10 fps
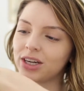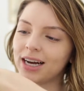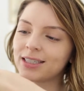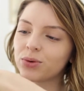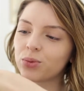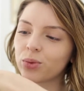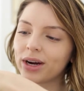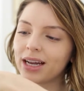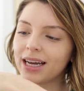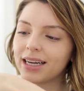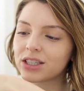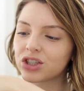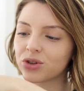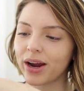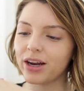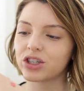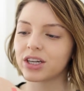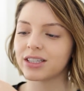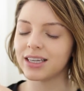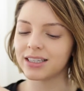It has a really strange
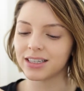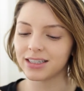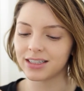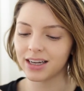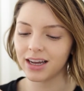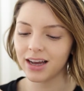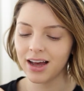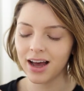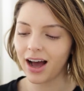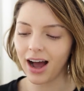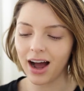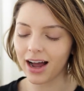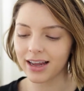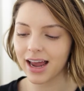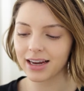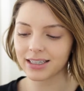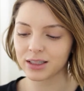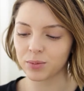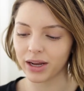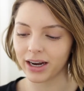consistency. I can't
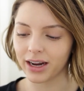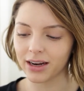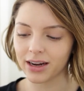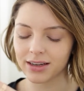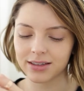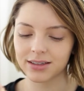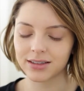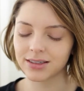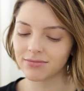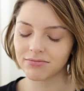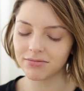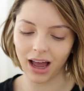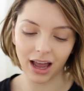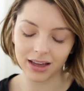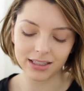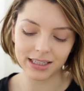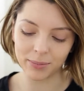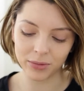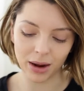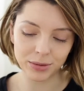explain it. I
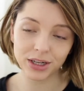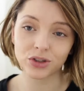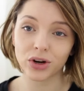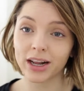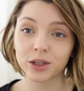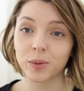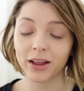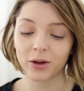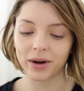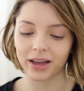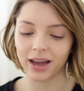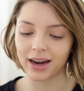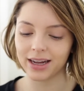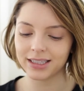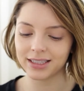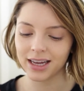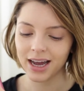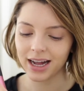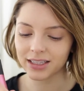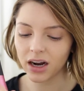was gonna try to explain it there, but I can't. It's
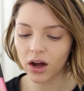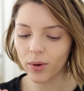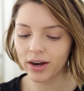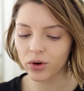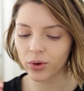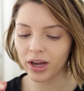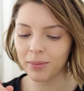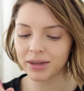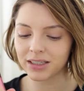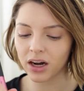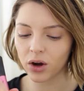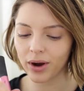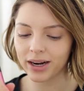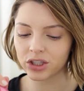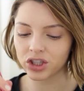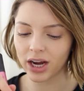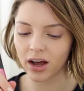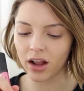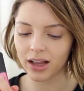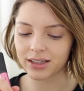not quite a cream, it's not quite a
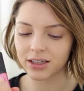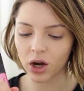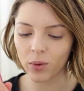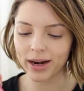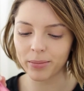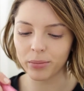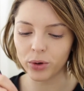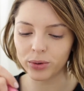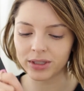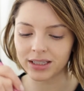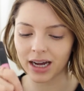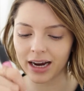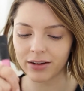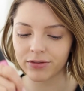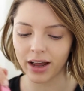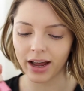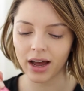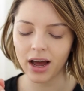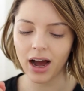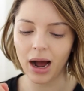gel, it's not quite a mousse, it's kind of
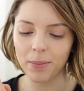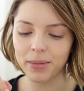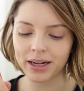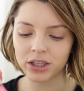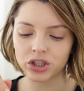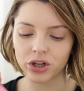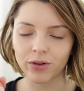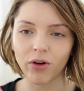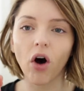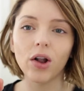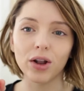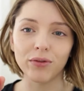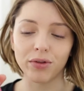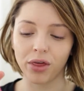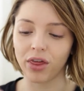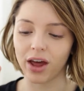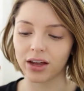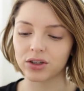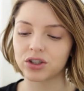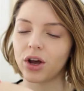like a mixture of all of the
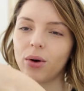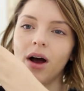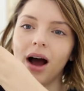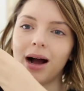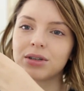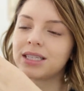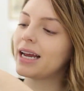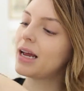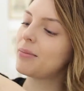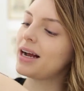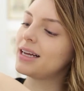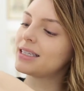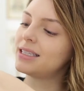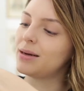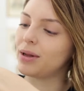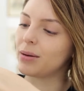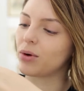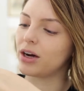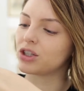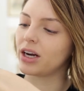things. So I'm just taking my stippling
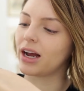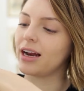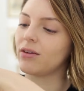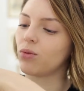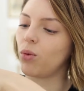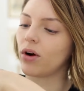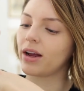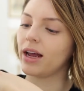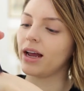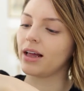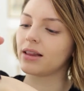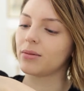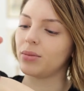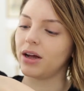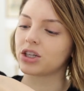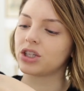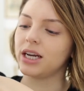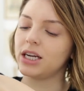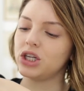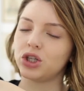brush and kind of working the blush
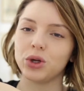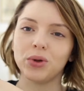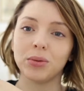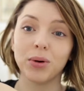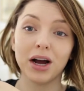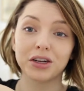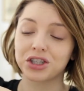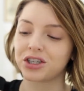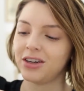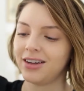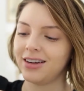into the brush.